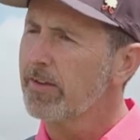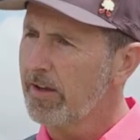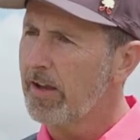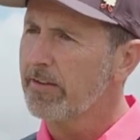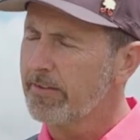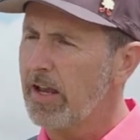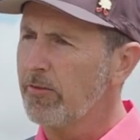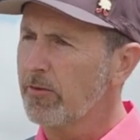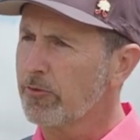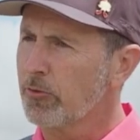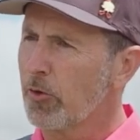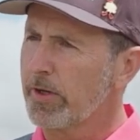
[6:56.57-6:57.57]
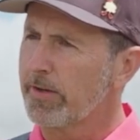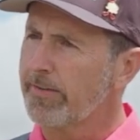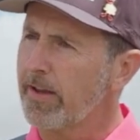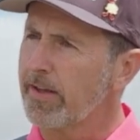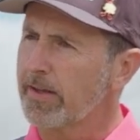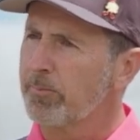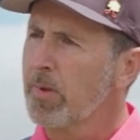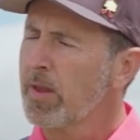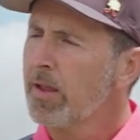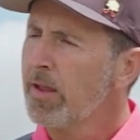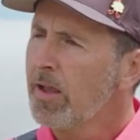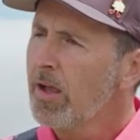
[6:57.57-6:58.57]
a hell of a story you're telling.
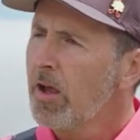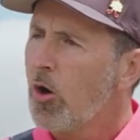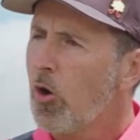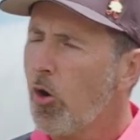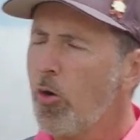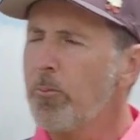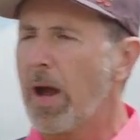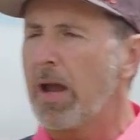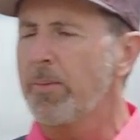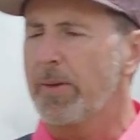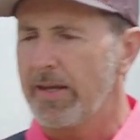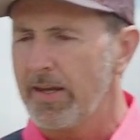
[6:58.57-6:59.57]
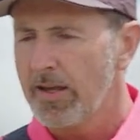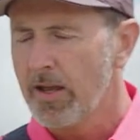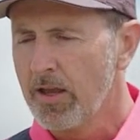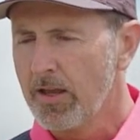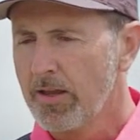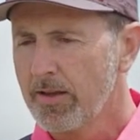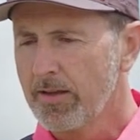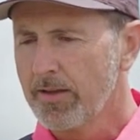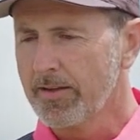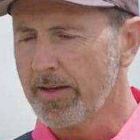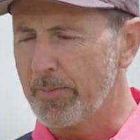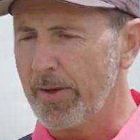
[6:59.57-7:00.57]
Or maybe,
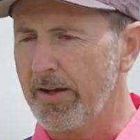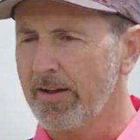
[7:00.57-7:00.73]
Kippa,